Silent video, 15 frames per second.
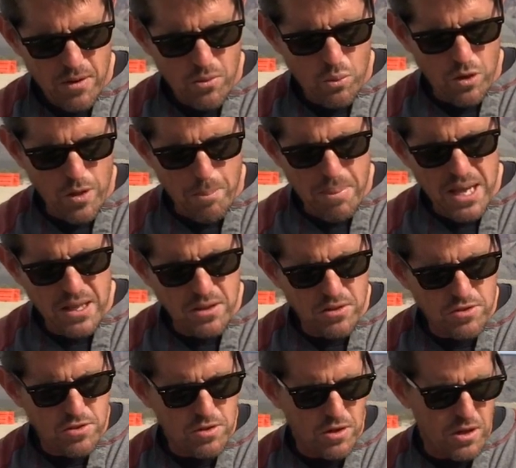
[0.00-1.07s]
where the
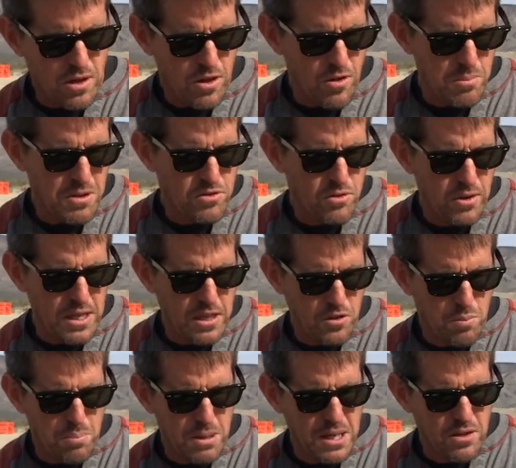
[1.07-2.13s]
pins, the miscellaneous
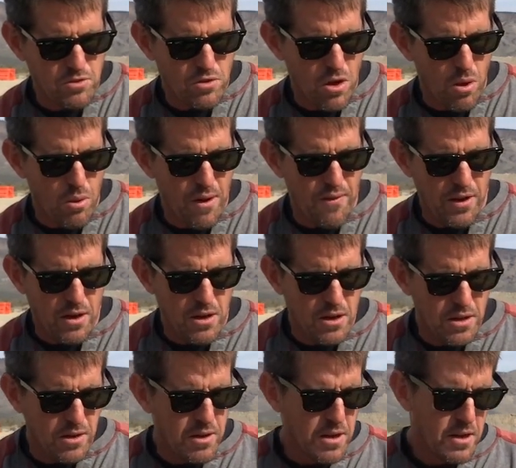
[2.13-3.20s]
pins go on the
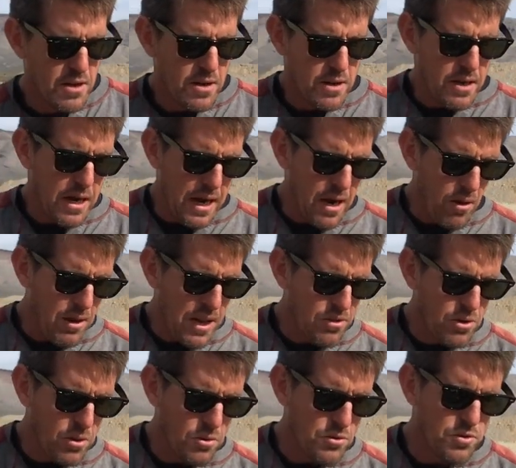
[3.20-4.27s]
gun, and I'll get
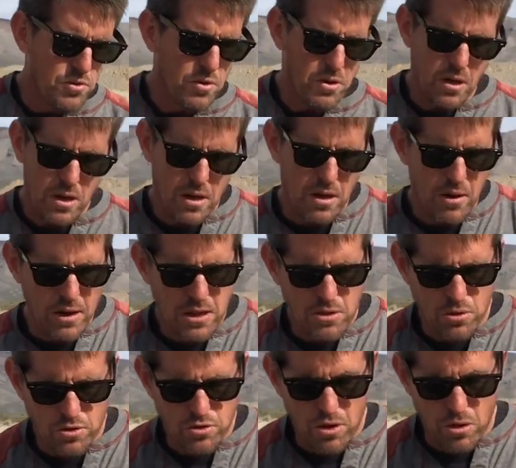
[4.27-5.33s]
those
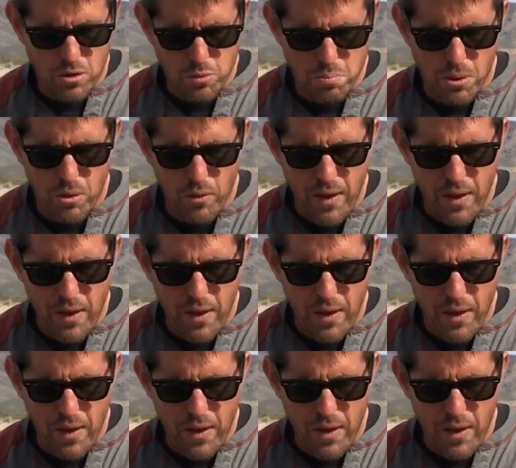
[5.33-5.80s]
suckers pulled